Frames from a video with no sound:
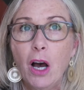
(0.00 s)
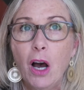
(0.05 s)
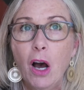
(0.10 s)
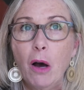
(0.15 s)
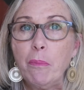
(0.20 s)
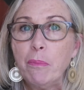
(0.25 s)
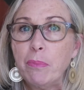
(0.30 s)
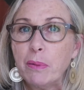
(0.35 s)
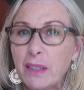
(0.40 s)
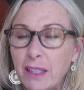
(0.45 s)

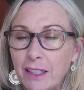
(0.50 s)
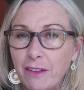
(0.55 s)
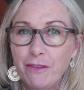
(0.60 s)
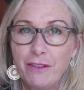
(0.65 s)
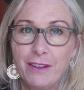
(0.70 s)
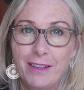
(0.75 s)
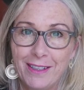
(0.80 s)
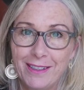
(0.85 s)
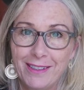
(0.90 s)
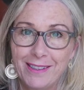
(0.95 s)

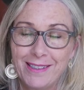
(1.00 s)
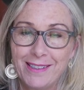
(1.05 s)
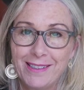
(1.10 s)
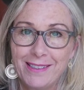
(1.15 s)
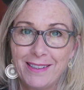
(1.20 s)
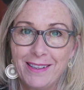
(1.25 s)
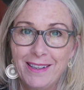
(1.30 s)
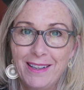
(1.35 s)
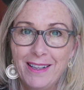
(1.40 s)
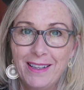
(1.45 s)

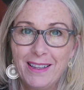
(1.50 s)
oblivious.